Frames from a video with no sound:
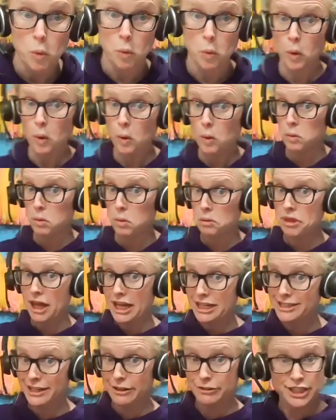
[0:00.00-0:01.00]
Whoa,
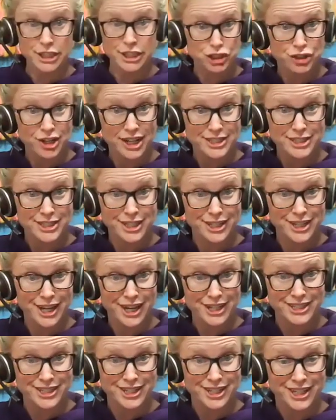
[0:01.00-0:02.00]
that sounds interesting,
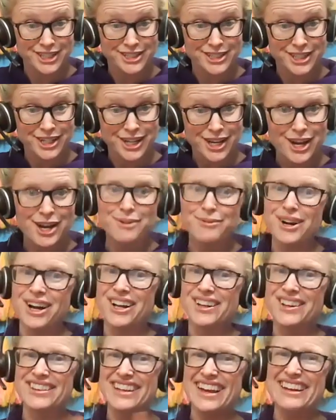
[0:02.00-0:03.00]
doesn't it?
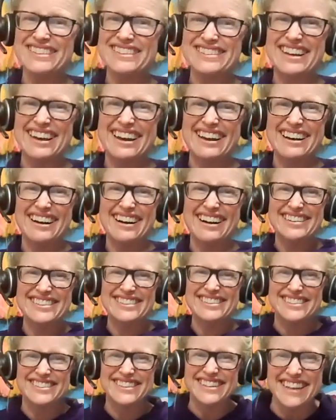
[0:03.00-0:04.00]
Well, let's get on
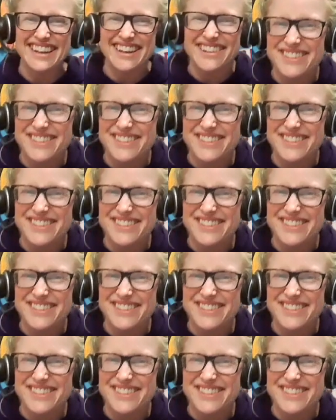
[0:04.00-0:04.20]
to the